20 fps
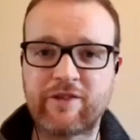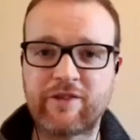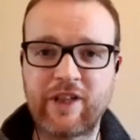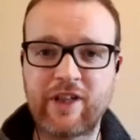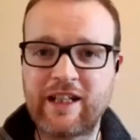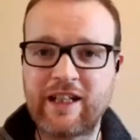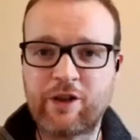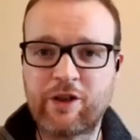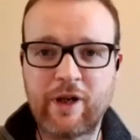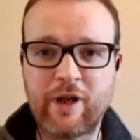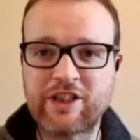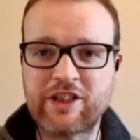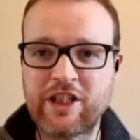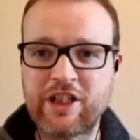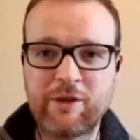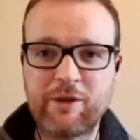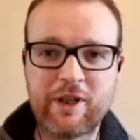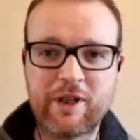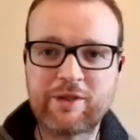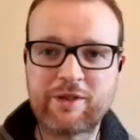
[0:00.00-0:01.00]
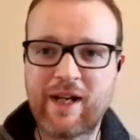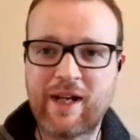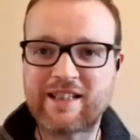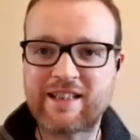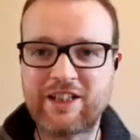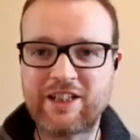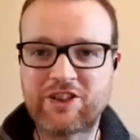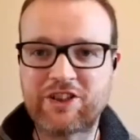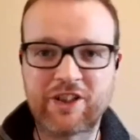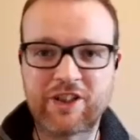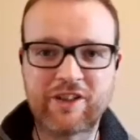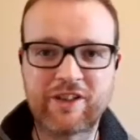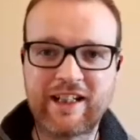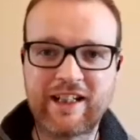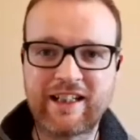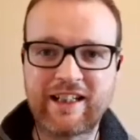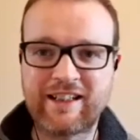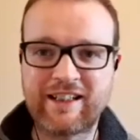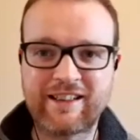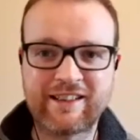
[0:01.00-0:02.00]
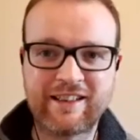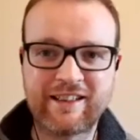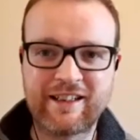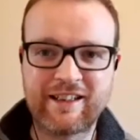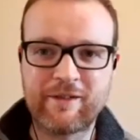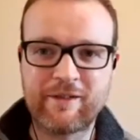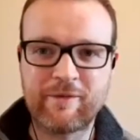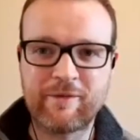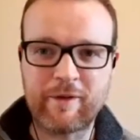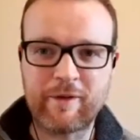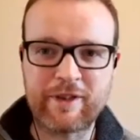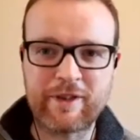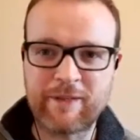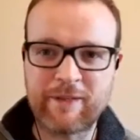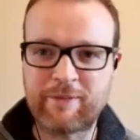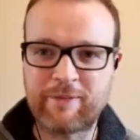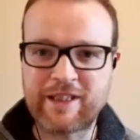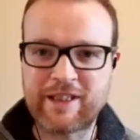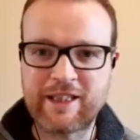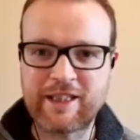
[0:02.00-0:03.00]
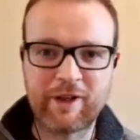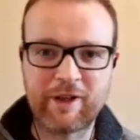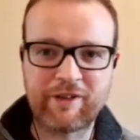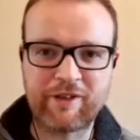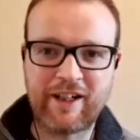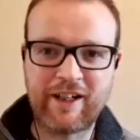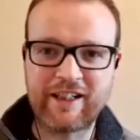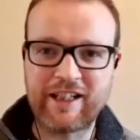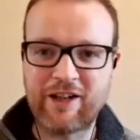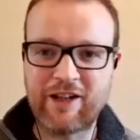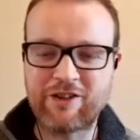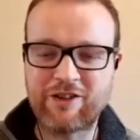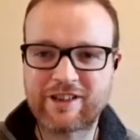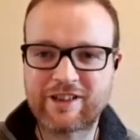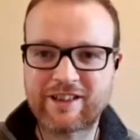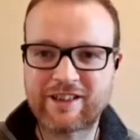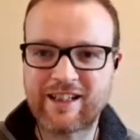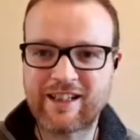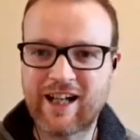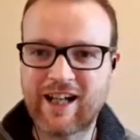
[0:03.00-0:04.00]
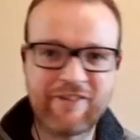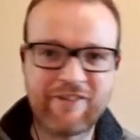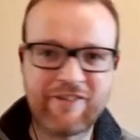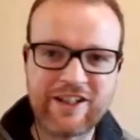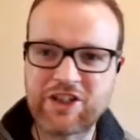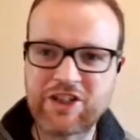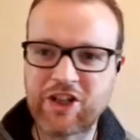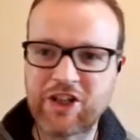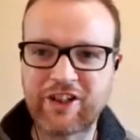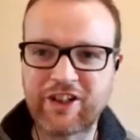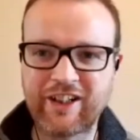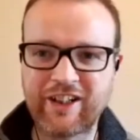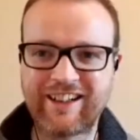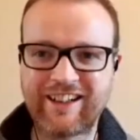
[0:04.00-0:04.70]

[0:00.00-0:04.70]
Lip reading: any question you want to ask each other? Any maybe tidbits you want to find out off each other?